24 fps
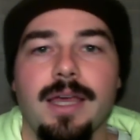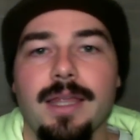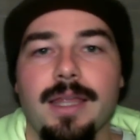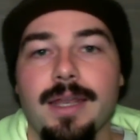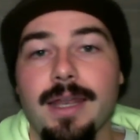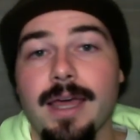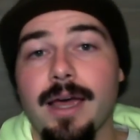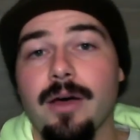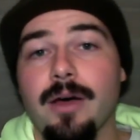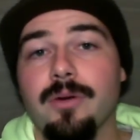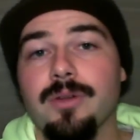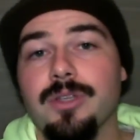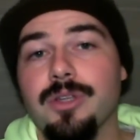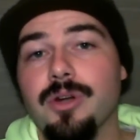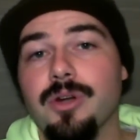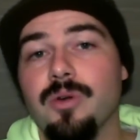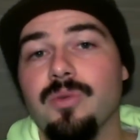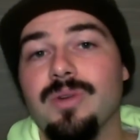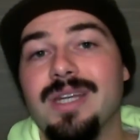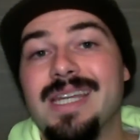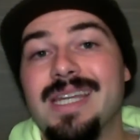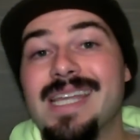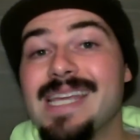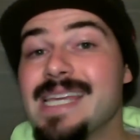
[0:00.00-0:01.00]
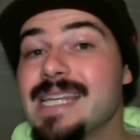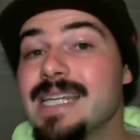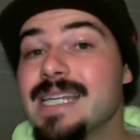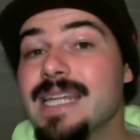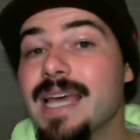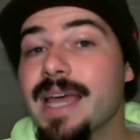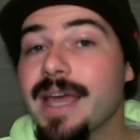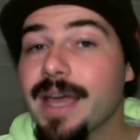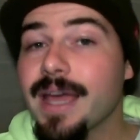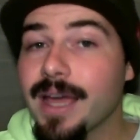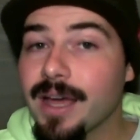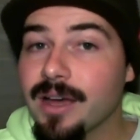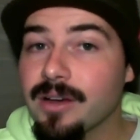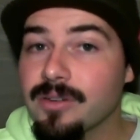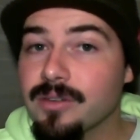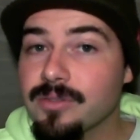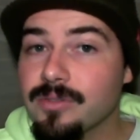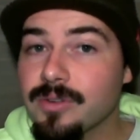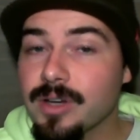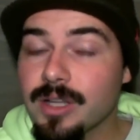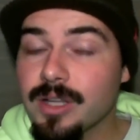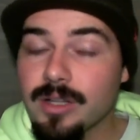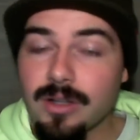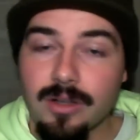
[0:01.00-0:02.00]
Now, you don't need to
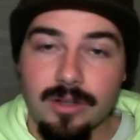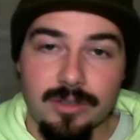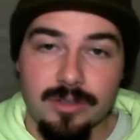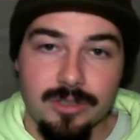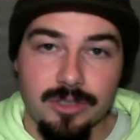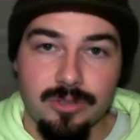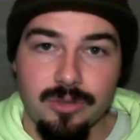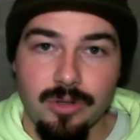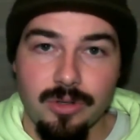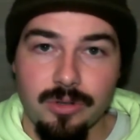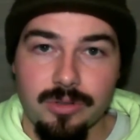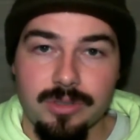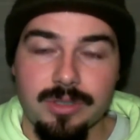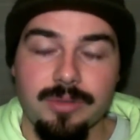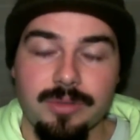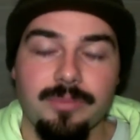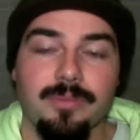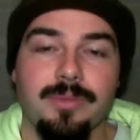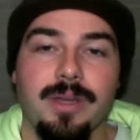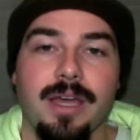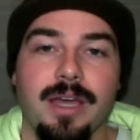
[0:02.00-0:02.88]
have a long stroke to